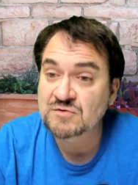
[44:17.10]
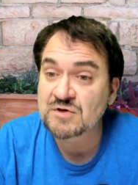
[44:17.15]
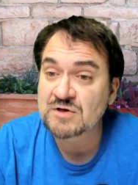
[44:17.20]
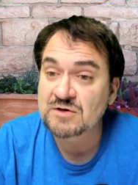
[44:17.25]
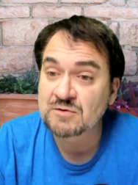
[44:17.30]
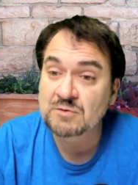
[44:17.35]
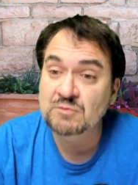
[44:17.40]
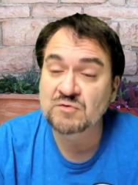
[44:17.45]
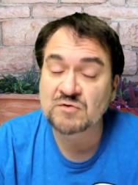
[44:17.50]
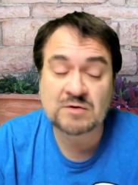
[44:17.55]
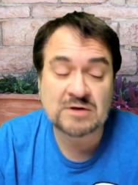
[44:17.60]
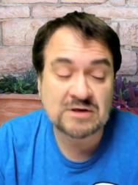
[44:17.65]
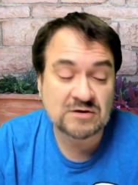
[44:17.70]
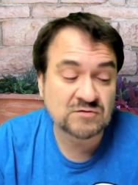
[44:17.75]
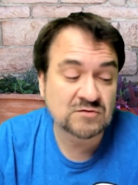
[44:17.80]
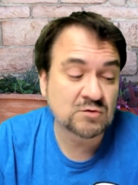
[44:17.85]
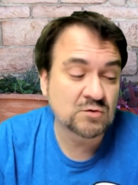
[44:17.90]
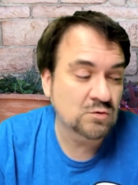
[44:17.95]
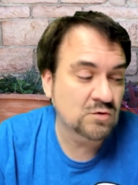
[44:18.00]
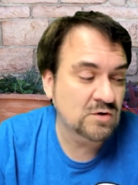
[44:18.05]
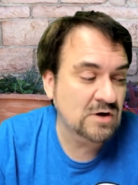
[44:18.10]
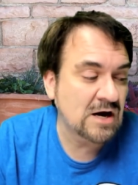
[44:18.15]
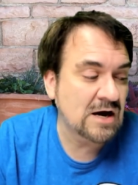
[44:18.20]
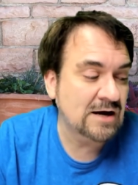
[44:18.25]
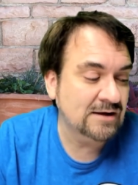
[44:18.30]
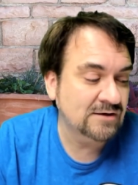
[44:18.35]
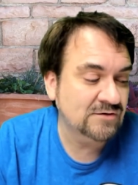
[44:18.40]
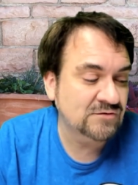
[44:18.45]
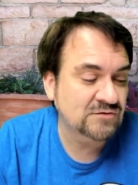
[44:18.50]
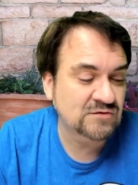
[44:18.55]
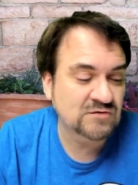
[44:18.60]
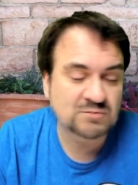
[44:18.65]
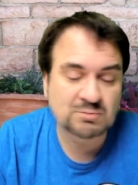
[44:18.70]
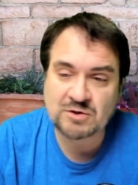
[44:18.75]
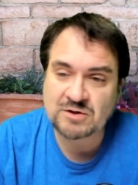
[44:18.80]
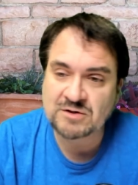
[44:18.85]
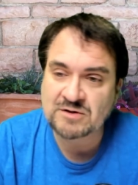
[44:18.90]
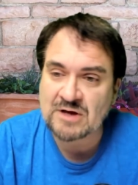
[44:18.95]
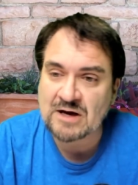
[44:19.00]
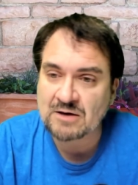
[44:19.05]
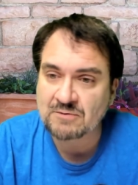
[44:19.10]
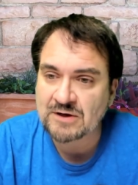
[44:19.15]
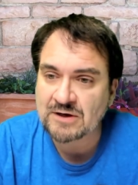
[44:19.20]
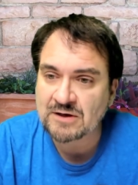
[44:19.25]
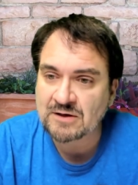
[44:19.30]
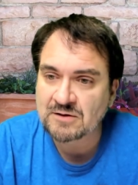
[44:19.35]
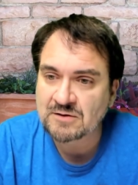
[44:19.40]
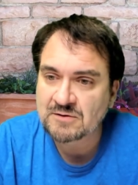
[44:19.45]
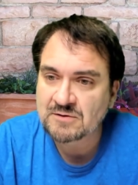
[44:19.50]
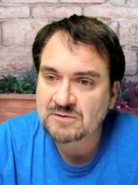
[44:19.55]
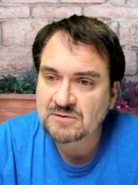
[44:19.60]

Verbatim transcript: he was a, he's a cool guy. Let's just put it that way.